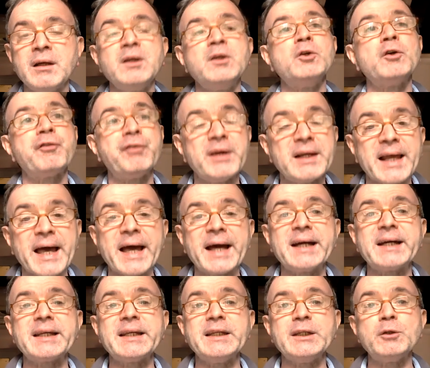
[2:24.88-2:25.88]
You feel
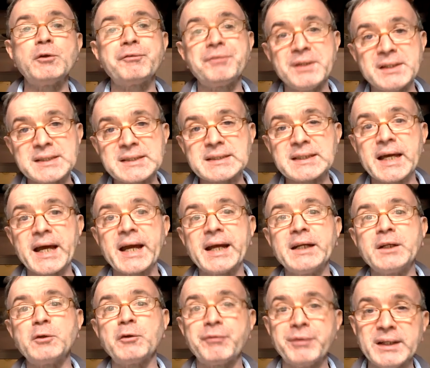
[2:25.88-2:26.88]
angry, you feel
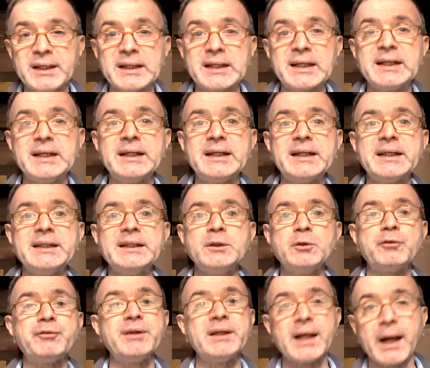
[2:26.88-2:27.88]
sad, you feel guilty,
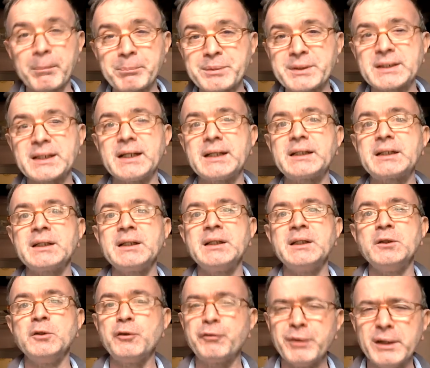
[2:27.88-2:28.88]
you feel upset,
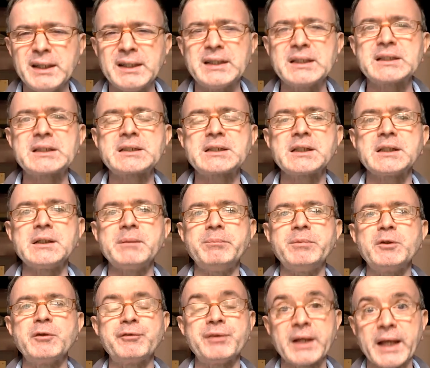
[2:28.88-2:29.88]
you feel
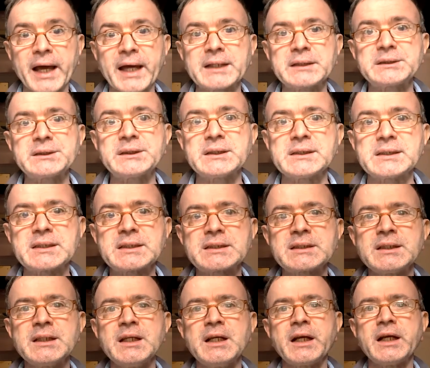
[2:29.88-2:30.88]
disturbed, you feel
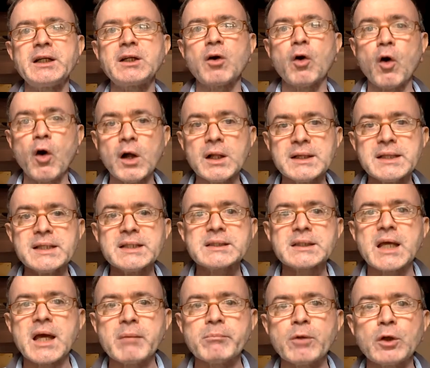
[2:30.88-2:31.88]
anxious, right? All
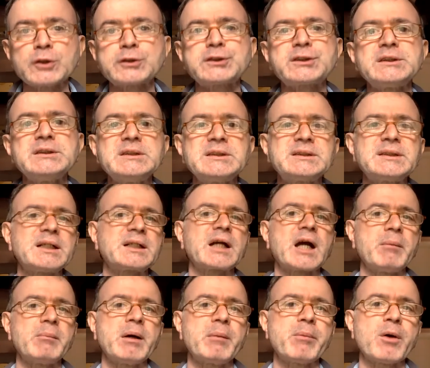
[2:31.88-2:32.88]
these emotions that
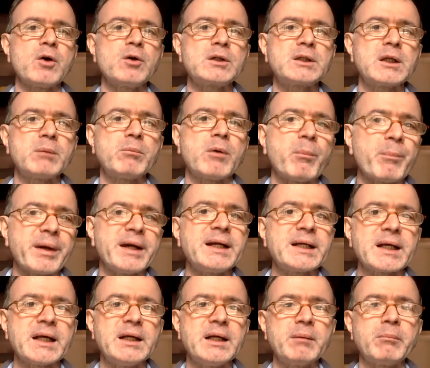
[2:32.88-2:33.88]
come about the
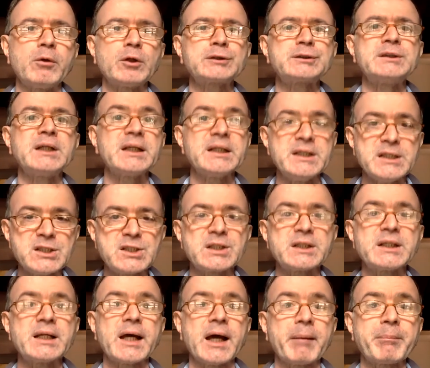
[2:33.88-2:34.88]
moment an emotional
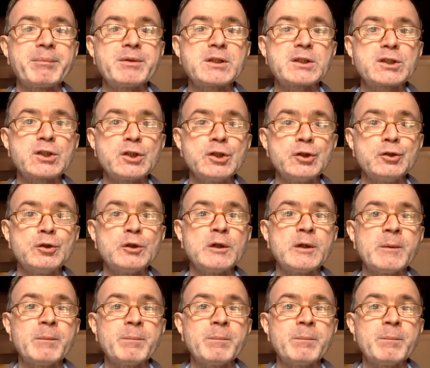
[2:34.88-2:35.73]
injury happens to you